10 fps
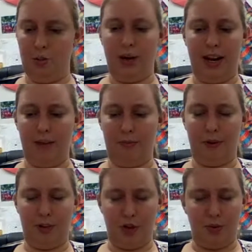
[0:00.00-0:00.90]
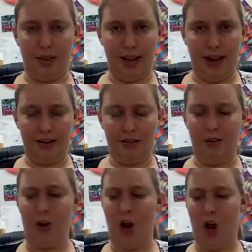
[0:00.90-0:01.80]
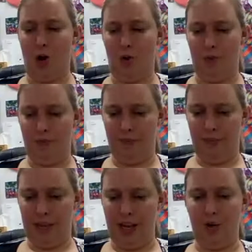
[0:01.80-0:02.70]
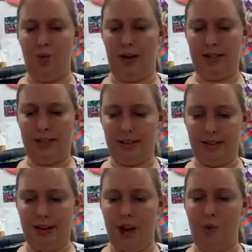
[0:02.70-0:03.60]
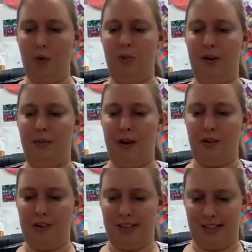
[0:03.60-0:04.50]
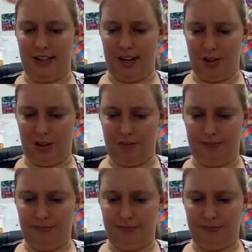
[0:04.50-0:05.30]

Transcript: Would he have been doing that? No, he wouldn't. And what would have been your destination?